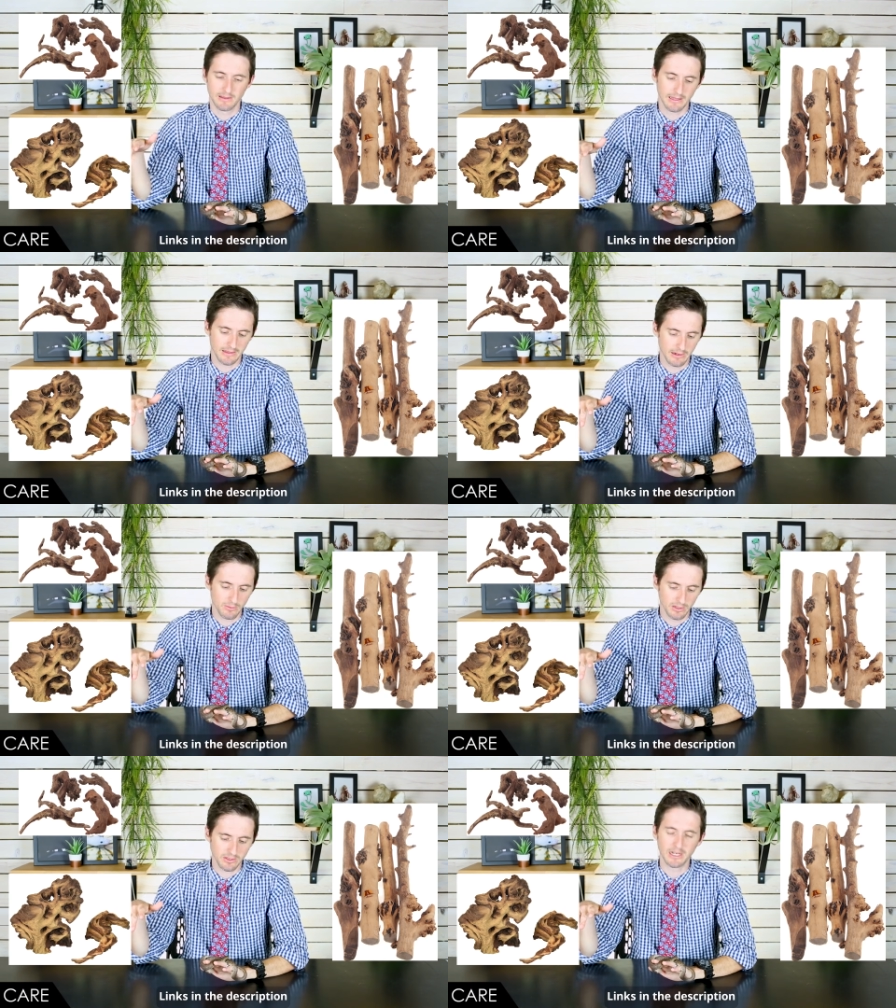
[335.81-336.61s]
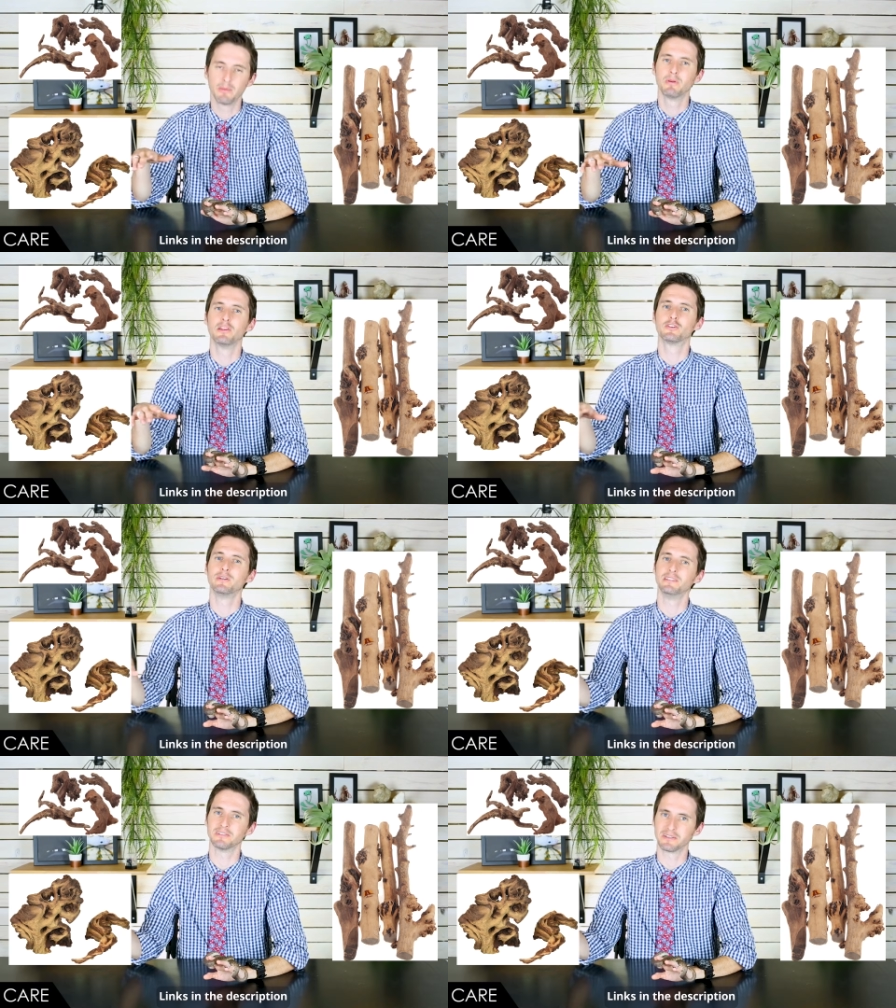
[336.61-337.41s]
They will get up in the
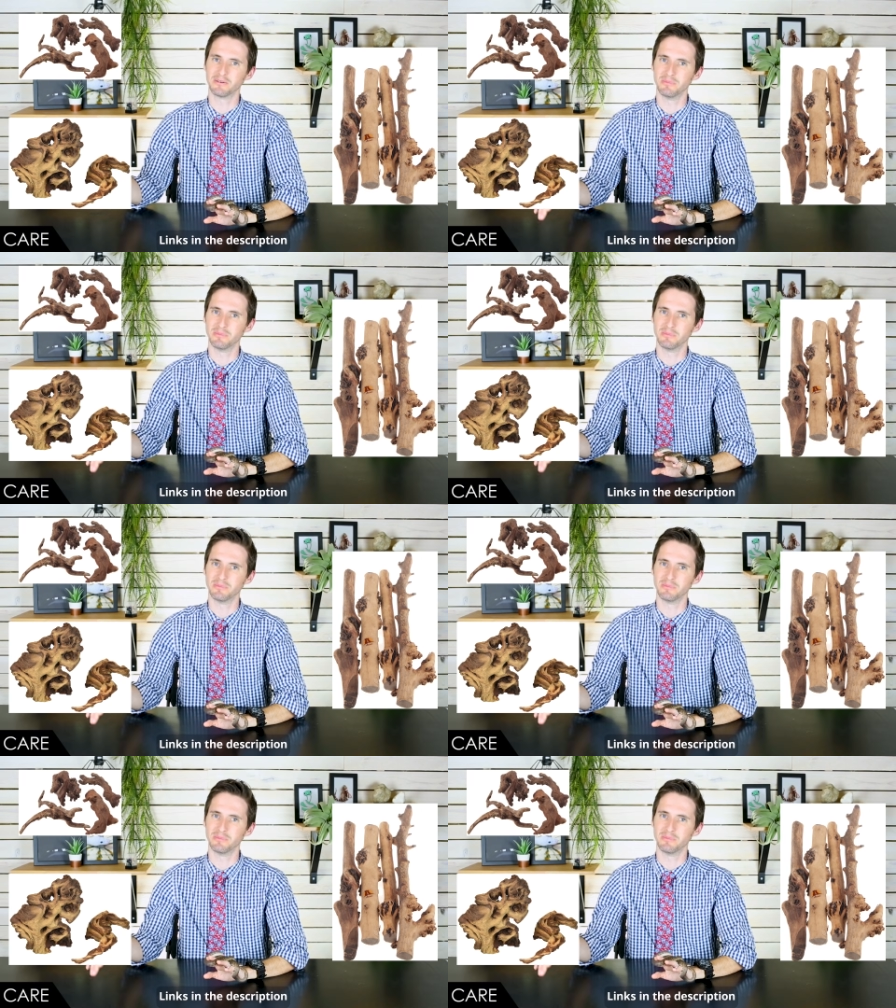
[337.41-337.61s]
trees a little